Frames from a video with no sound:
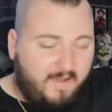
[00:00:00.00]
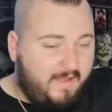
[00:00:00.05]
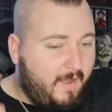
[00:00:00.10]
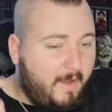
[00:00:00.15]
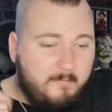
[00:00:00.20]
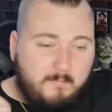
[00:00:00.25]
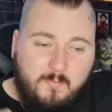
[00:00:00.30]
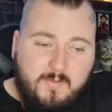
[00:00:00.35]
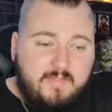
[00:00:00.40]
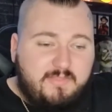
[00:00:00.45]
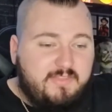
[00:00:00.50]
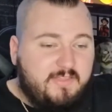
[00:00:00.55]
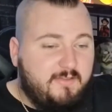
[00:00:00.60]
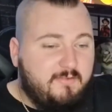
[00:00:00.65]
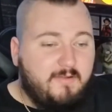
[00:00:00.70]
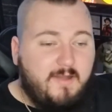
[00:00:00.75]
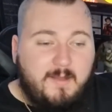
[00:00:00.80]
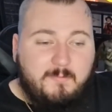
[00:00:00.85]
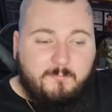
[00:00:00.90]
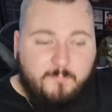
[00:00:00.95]
I'm with
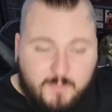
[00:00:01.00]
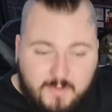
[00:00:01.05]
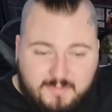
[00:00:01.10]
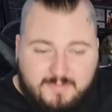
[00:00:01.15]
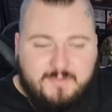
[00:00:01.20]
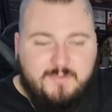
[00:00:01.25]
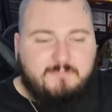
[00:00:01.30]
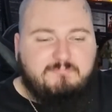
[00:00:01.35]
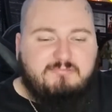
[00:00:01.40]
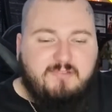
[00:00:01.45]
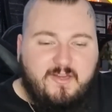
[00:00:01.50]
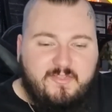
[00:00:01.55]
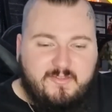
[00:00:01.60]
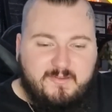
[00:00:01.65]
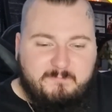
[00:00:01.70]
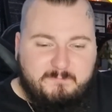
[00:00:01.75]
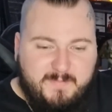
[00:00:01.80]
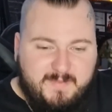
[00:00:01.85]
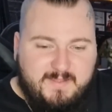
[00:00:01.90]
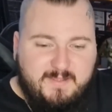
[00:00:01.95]
you. I'm with you,
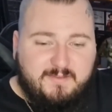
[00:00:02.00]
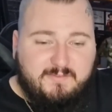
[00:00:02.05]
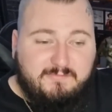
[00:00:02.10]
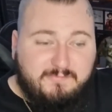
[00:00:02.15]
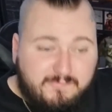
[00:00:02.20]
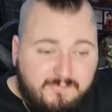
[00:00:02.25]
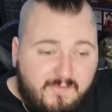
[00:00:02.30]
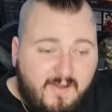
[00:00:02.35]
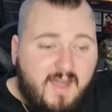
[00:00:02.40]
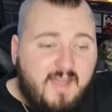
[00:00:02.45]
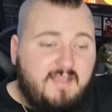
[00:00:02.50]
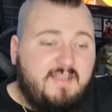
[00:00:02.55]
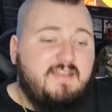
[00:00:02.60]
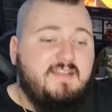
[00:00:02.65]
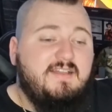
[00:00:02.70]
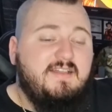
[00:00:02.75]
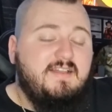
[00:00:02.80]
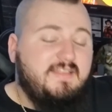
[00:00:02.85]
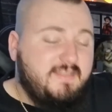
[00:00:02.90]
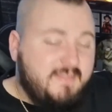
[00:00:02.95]
brother, because fuck
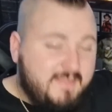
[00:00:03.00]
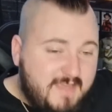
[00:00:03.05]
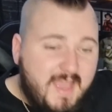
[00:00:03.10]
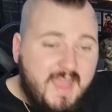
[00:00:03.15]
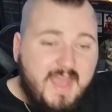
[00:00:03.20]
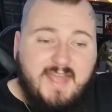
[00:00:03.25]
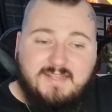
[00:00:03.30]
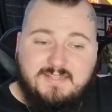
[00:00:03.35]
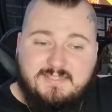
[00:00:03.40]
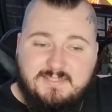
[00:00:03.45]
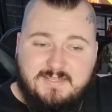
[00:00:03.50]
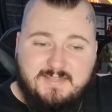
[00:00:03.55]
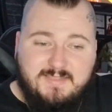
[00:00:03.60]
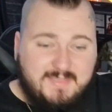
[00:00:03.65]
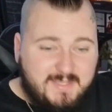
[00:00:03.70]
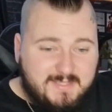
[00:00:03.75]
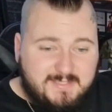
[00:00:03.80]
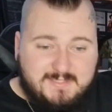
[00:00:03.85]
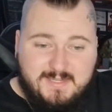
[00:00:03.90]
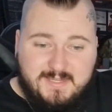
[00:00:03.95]
yes,
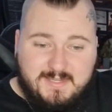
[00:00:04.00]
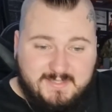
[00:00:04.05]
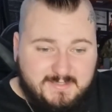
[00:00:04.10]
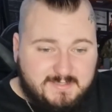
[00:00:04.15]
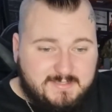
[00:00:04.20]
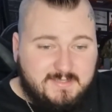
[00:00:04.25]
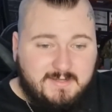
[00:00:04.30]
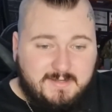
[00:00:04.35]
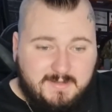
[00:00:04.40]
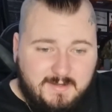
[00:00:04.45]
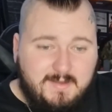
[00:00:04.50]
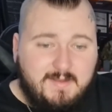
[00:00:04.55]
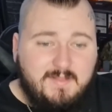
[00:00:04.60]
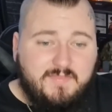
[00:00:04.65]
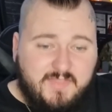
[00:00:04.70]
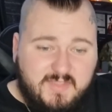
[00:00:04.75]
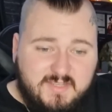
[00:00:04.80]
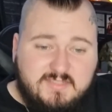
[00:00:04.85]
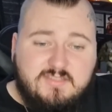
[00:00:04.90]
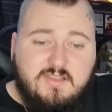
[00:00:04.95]
this is,
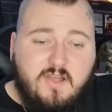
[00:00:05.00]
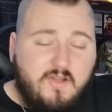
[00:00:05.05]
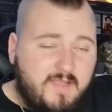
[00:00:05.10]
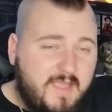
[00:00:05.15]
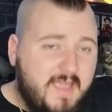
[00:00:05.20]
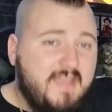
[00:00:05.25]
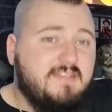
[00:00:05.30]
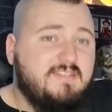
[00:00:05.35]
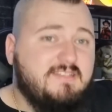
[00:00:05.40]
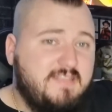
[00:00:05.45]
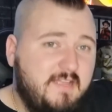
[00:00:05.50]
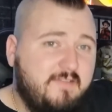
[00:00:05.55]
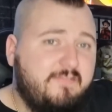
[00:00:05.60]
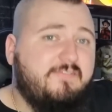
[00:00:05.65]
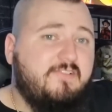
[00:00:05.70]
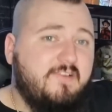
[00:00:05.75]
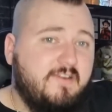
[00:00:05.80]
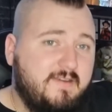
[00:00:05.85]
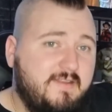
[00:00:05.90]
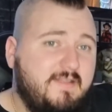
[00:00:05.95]
this song hits
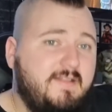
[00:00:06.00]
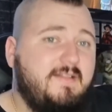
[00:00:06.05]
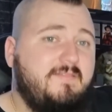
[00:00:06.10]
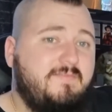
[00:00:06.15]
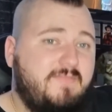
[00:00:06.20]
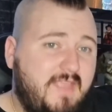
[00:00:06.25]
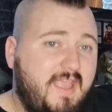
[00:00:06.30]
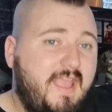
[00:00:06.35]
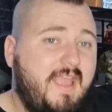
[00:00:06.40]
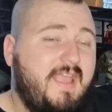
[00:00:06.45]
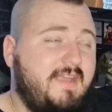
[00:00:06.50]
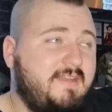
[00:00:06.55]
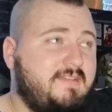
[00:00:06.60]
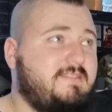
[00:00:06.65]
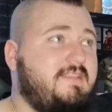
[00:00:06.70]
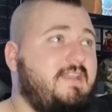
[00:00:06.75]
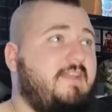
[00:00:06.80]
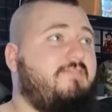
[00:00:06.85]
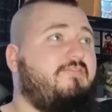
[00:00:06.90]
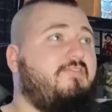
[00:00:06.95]
different. It hits
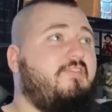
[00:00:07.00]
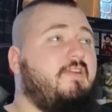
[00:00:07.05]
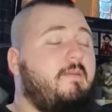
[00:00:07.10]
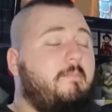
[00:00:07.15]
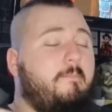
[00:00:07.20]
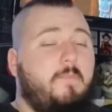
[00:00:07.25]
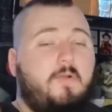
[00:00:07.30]
different.